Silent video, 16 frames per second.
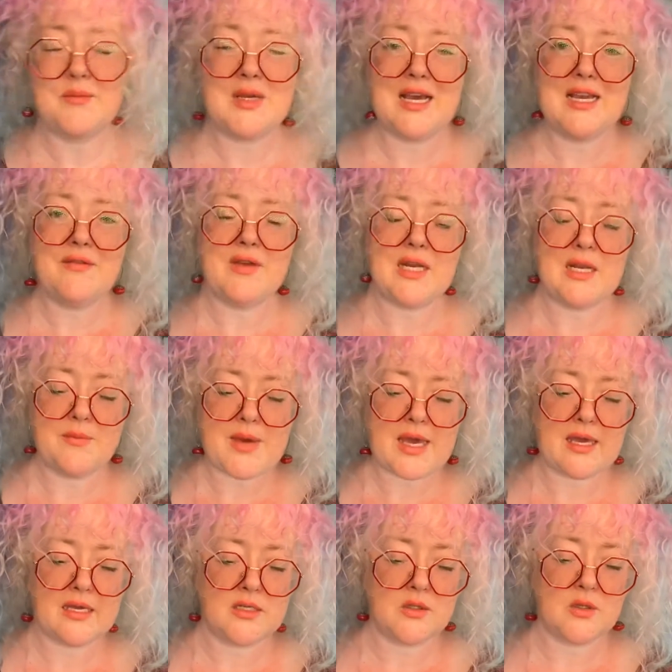kind of getting back
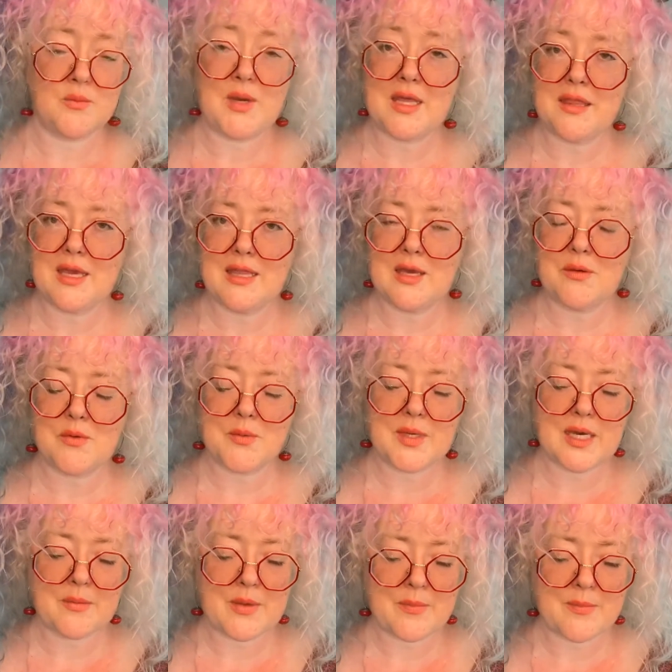into them. I think they will be
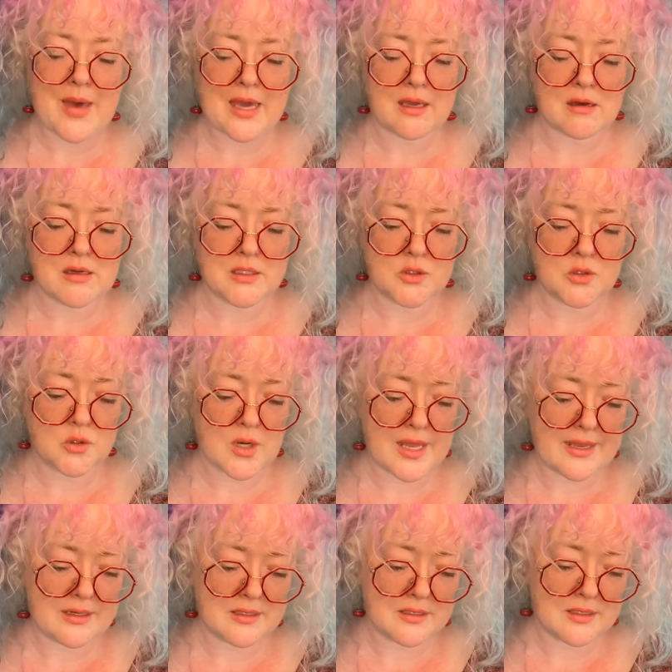coming back on
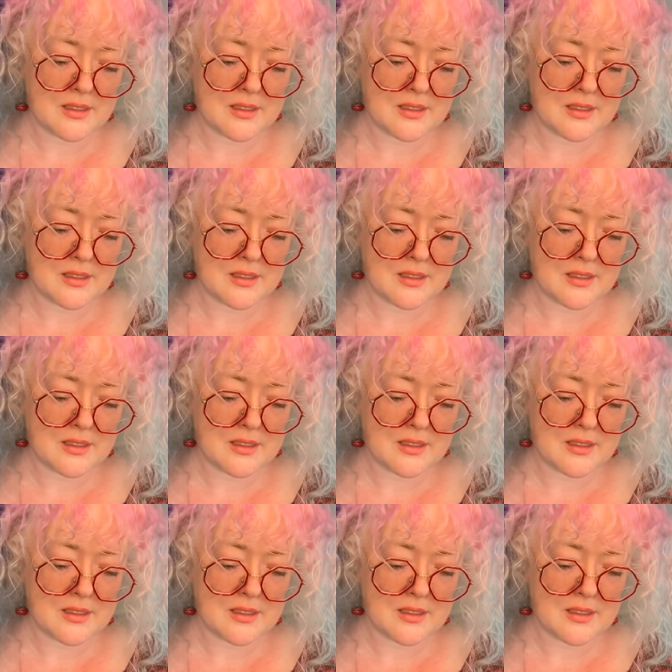trend.